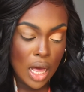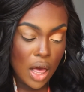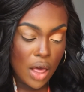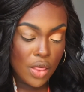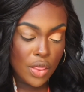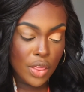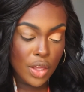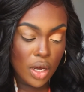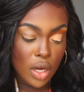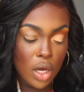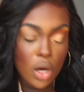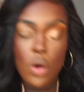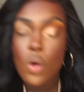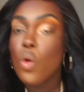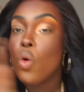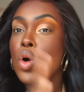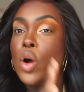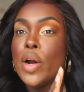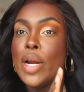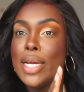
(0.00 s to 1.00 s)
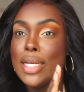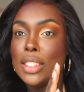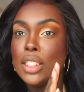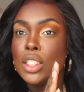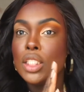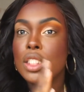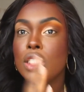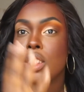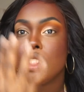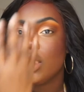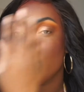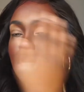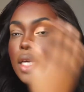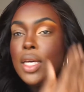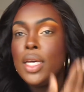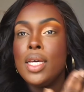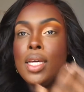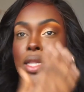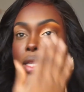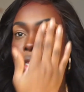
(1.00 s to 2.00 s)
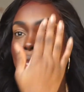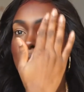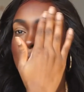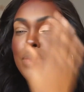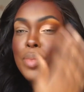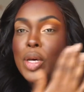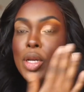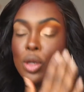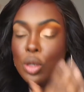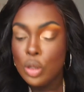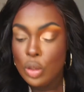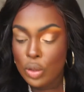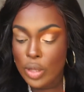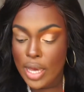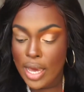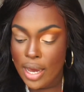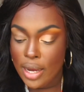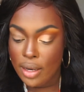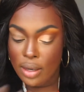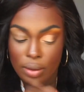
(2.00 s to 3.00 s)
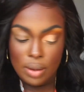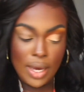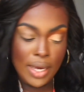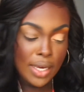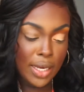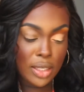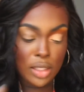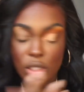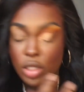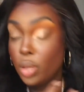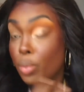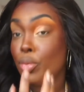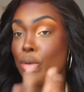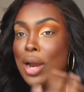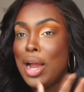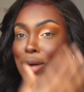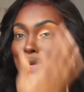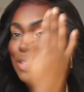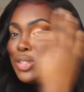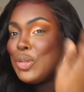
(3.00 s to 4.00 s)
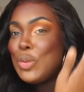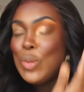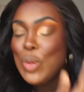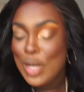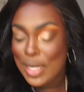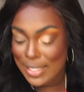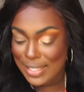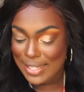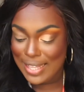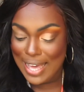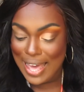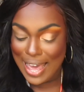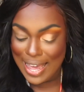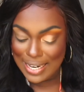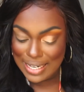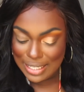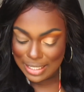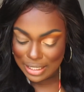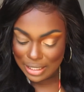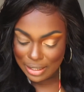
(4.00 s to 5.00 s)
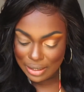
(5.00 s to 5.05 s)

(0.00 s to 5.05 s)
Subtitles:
the orange in the middle, and I guess the brown towards the end.